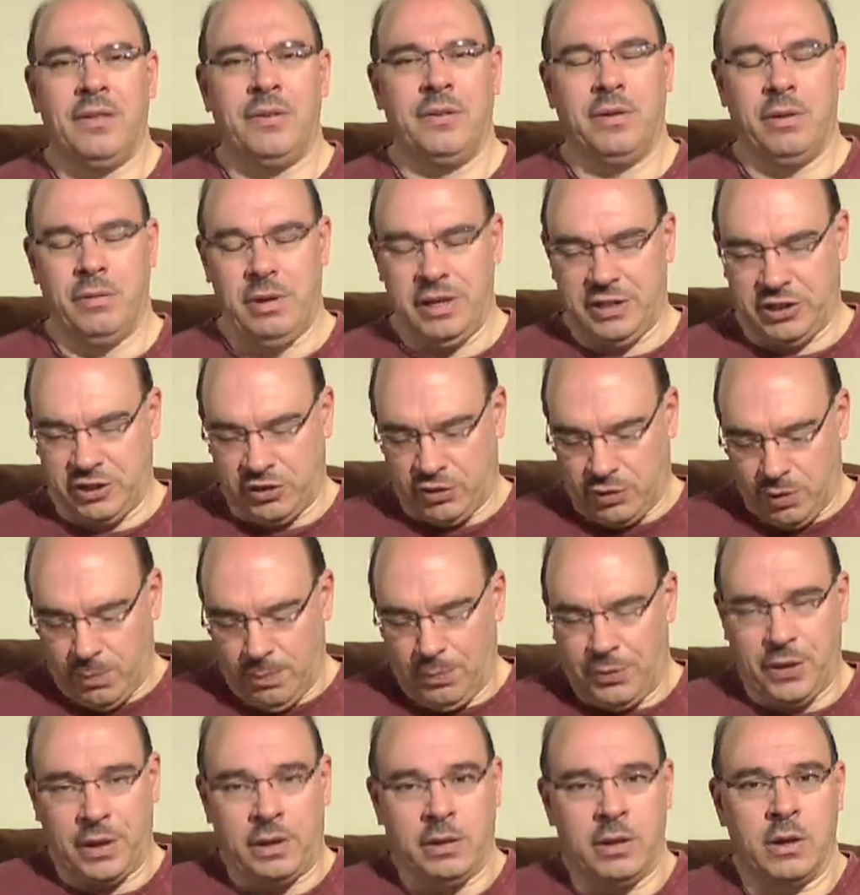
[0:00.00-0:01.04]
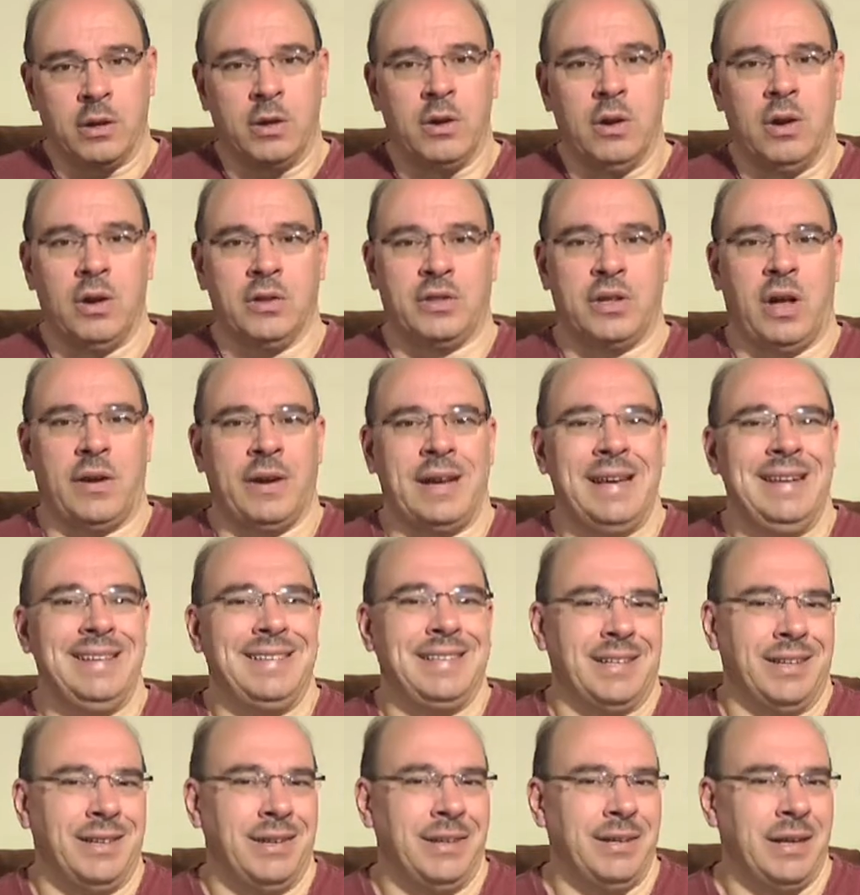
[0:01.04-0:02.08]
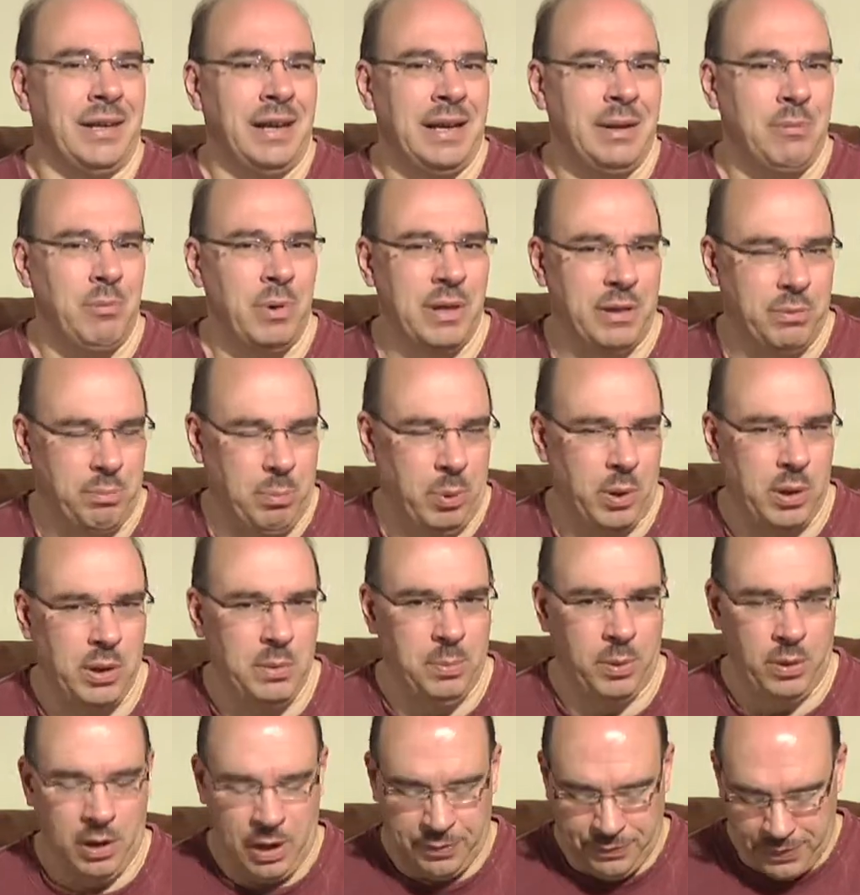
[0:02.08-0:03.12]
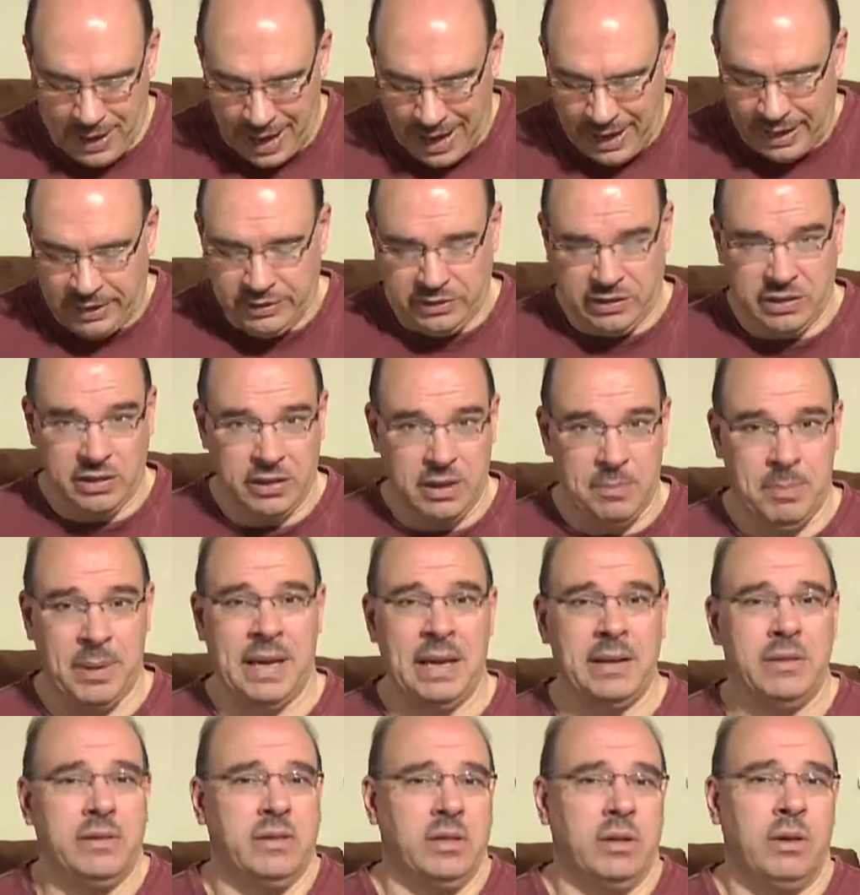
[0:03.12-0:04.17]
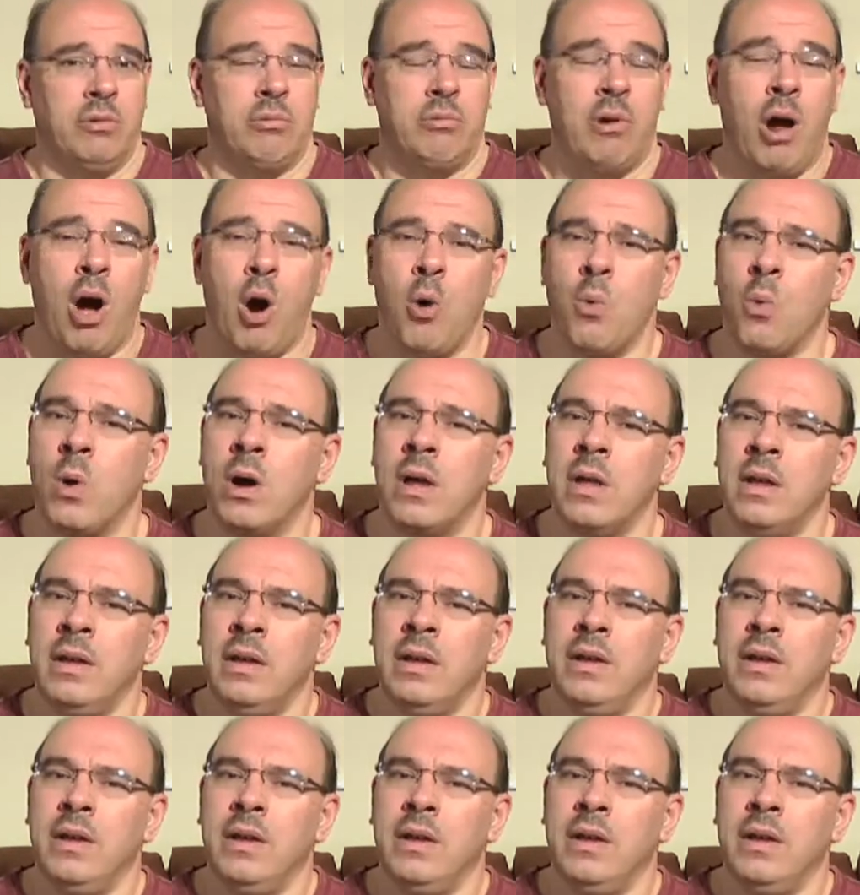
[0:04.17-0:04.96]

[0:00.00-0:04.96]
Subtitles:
there is something that goes on internally with people, and that is that they begin to grow.